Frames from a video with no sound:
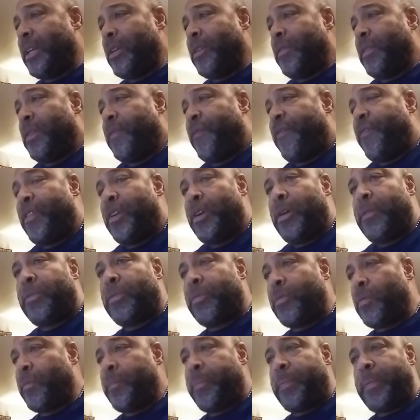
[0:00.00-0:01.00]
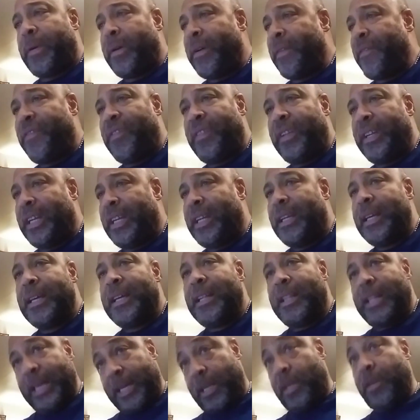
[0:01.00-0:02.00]
You, you feel through peripherally
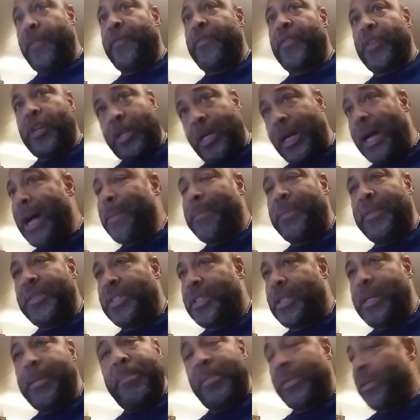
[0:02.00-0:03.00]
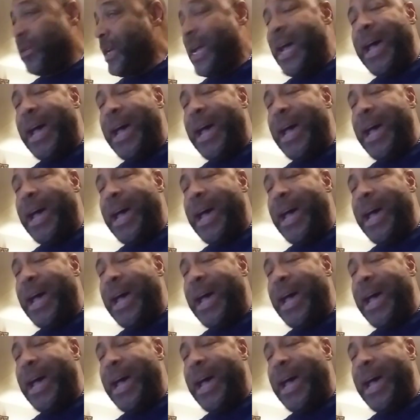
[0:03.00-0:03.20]
like you've accomplished it, but you